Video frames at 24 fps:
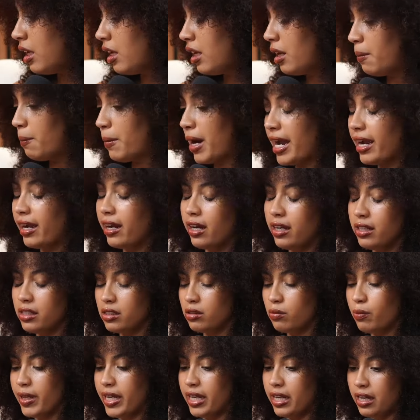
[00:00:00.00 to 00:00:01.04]
my
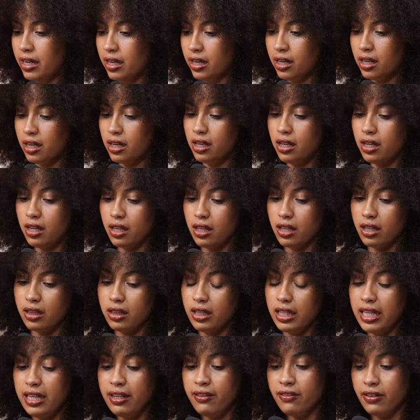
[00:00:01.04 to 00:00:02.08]
husband
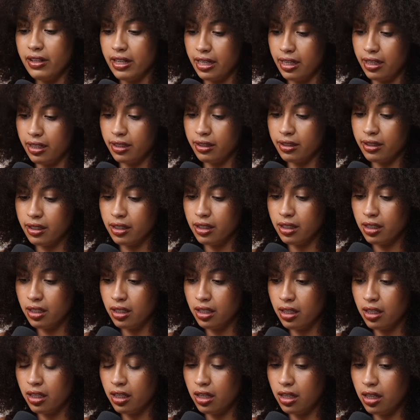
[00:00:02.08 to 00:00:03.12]
leaving
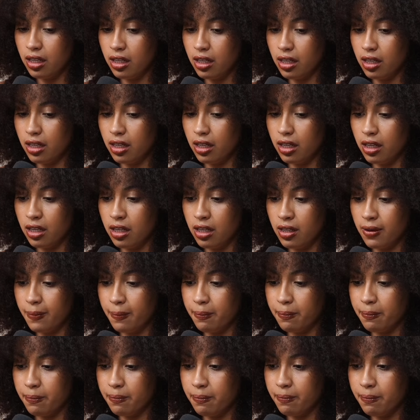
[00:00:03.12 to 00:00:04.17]

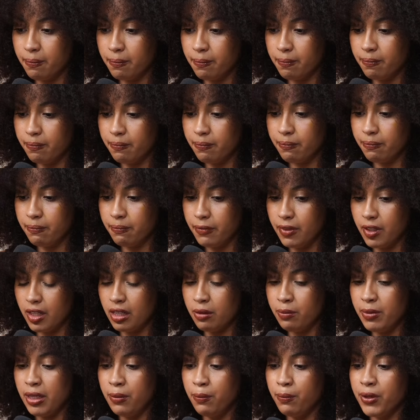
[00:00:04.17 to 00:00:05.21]
um,
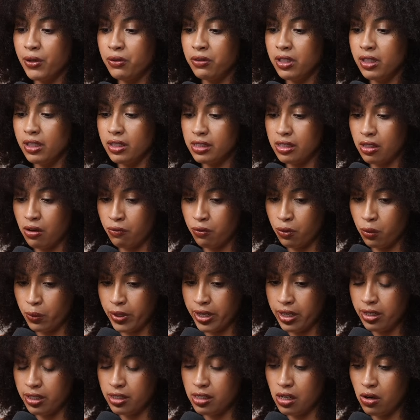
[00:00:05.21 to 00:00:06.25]
and me building self
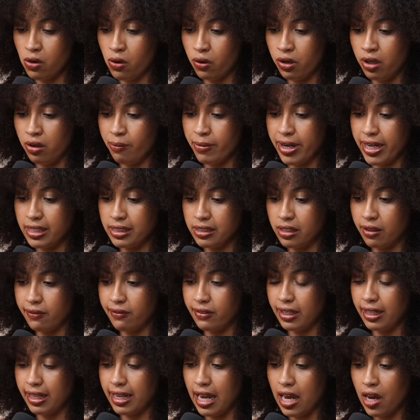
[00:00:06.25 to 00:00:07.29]
awareness and holding myself
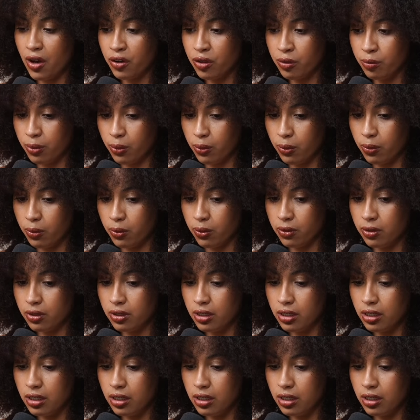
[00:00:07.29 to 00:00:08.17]
accountable,